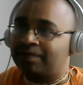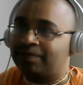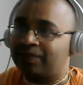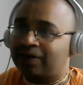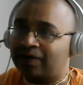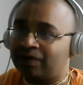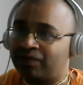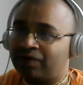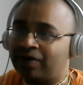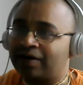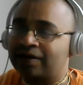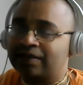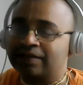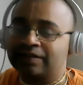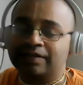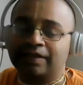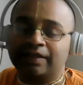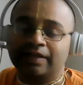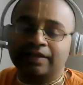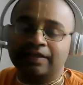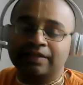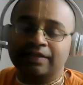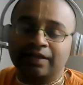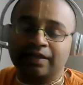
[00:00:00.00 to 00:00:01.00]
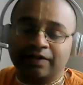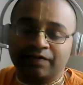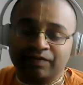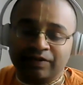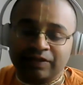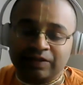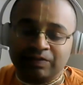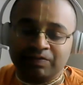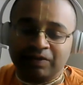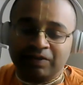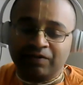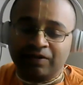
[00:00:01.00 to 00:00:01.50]
But for us, it is a
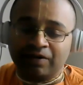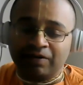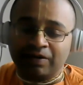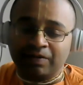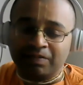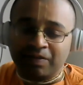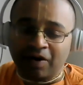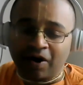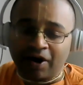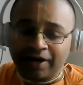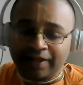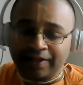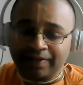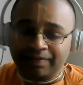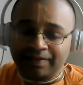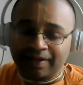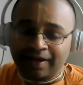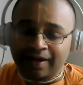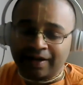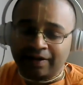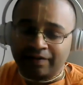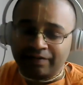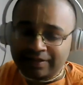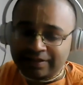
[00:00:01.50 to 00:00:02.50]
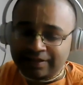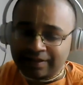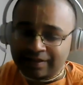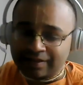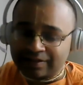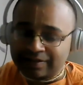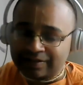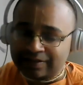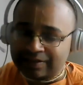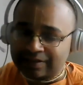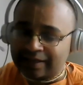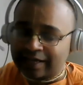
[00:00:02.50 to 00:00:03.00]
difference between our body and
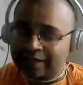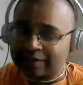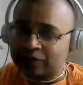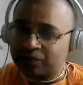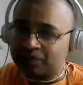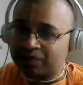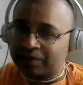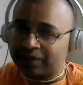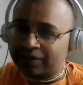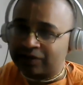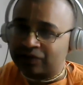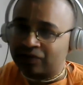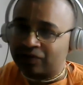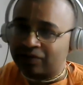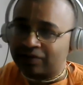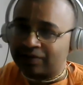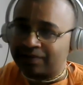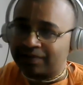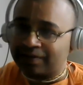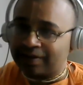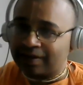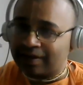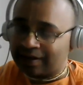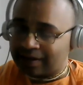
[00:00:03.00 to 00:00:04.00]
ourselves as spirit soul.